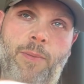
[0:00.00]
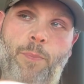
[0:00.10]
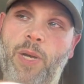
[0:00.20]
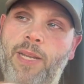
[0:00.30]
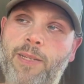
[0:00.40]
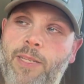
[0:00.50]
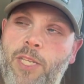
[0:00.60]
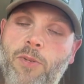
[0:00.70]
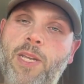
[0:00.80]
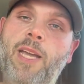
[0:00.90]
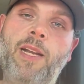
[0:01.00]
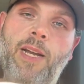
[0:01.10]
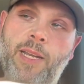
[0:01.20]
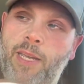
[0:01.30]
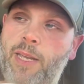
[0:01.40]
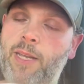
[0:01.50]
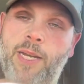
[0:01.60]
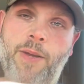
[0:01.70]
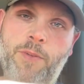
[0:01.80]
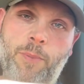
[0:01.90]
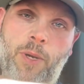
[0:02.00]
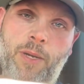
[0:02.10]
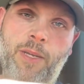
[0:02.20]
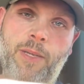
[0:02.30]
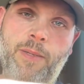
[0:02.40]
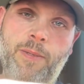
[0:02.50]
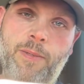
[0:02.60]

But you cannot get an aftermarket